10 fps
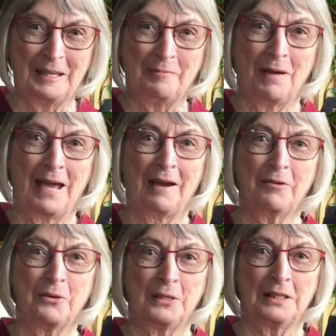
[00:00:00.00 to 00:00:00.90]
my
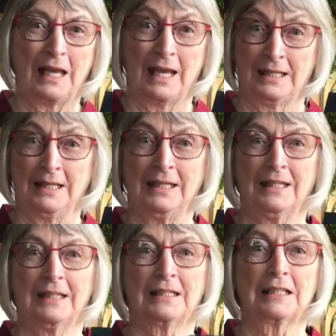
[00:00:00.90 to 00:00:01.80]
heroine Annie
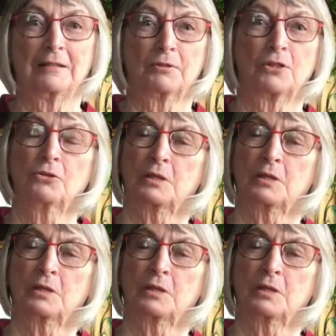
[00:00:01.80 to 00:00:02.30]
slips through